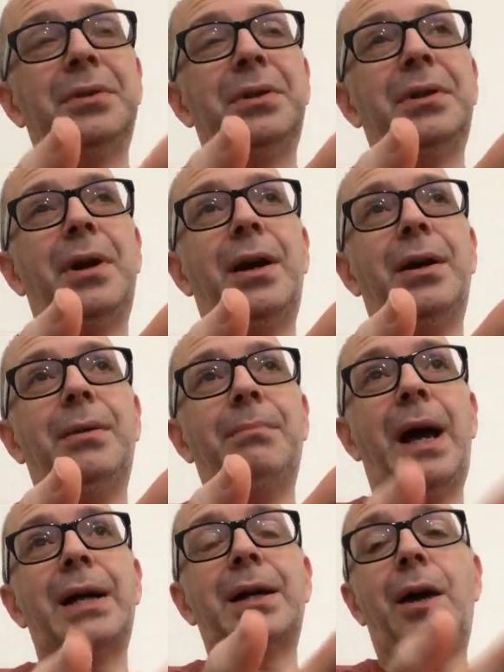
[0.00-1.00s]

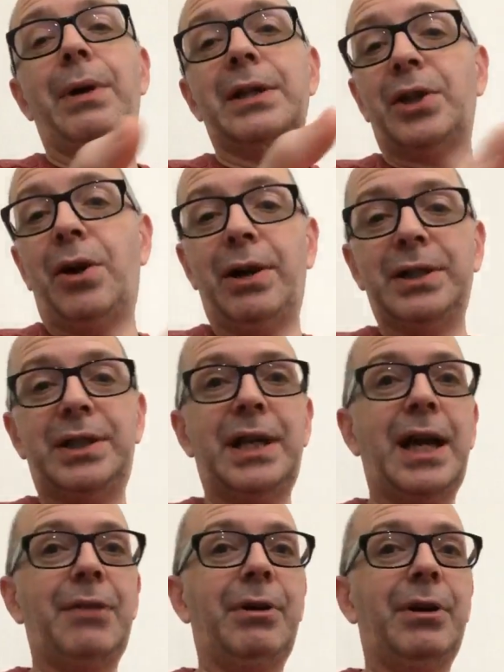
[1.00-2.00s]
Mac OS High
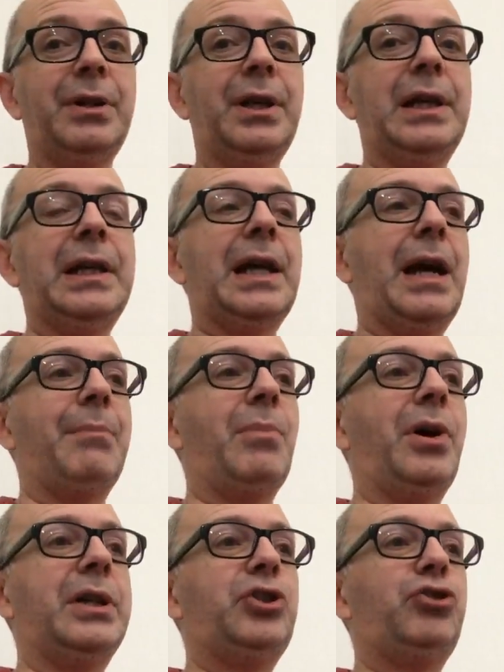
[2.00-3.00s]
Sierra, and
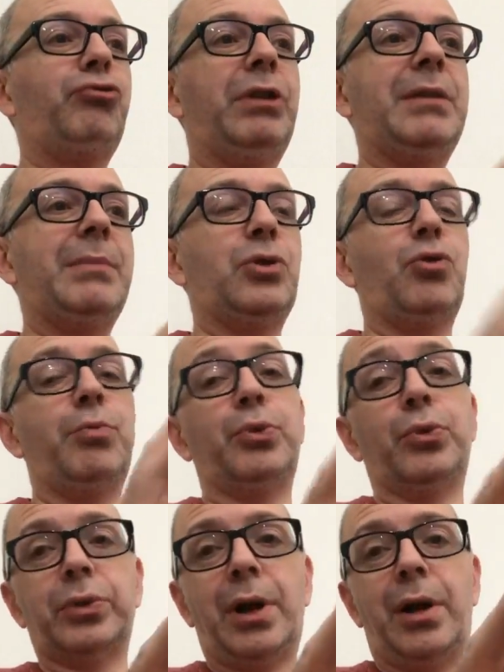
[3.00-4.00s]
my streaming or
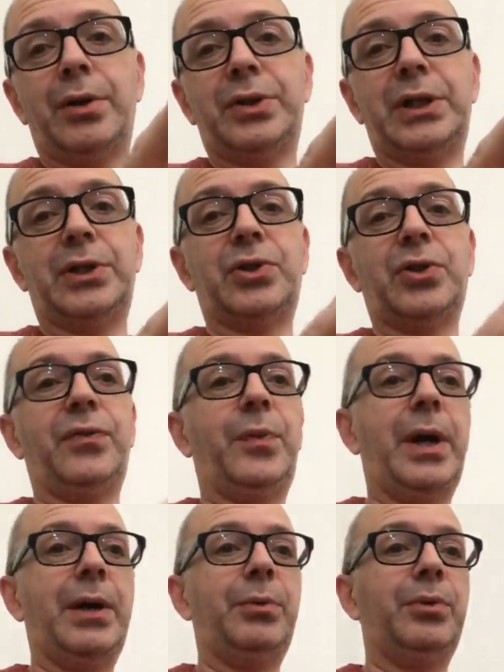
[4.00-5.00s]
broadcasting
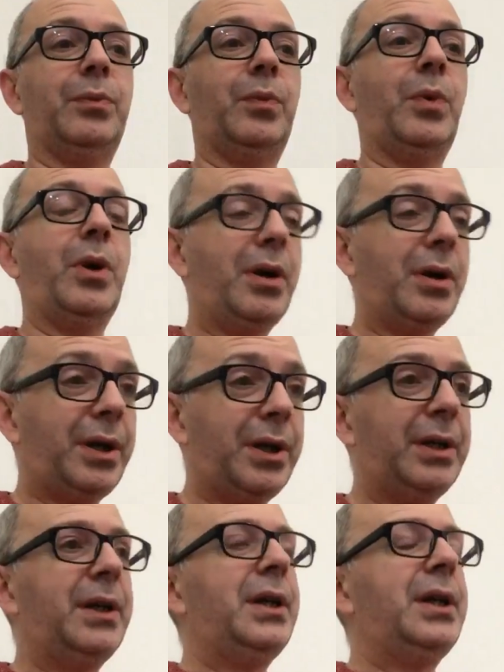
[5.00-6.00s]
software wouldn't work.
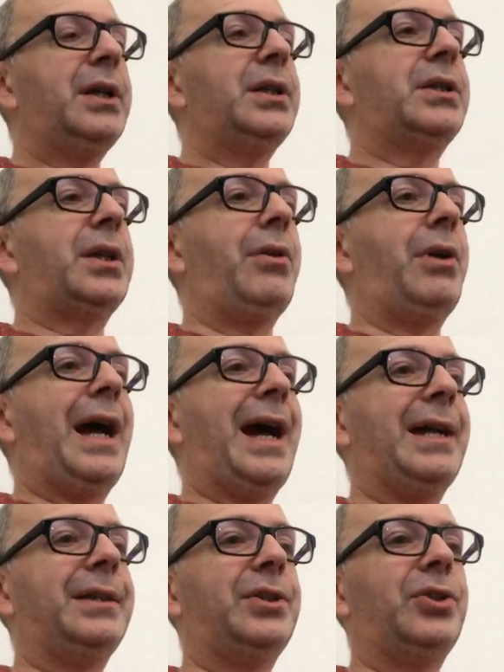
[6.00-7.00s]
So I
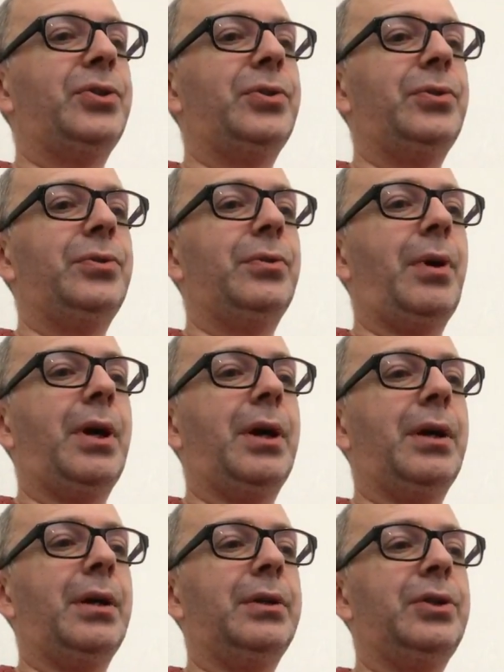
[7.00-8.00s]
had
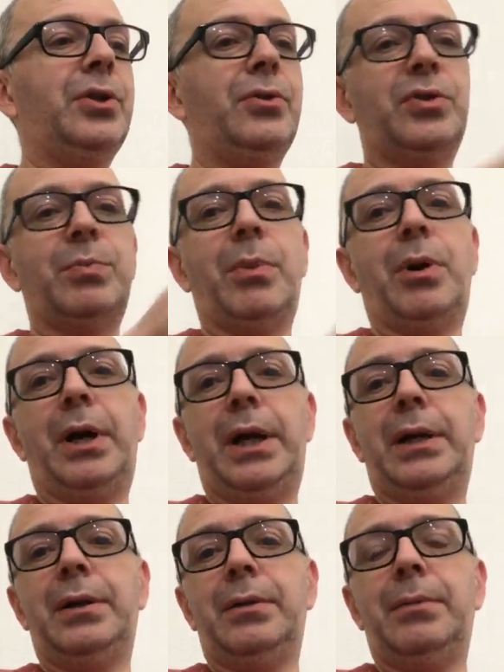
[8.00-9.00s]
to use
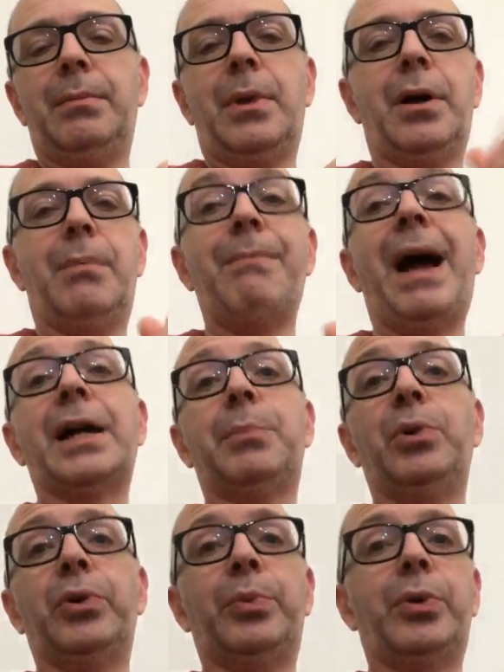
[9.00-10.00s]
my
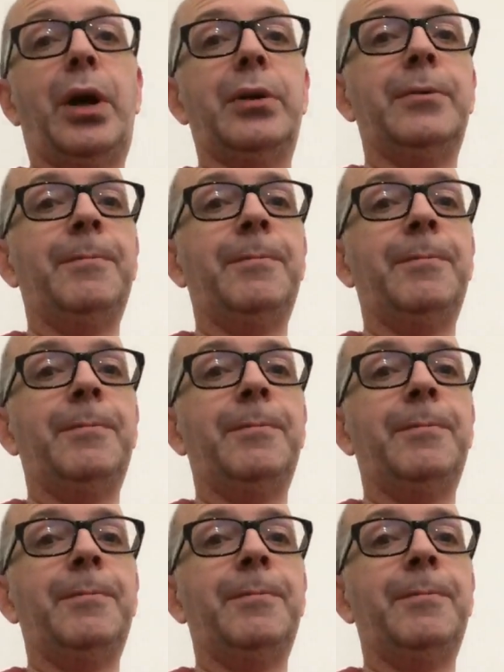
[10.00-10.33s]
MacBook Pro,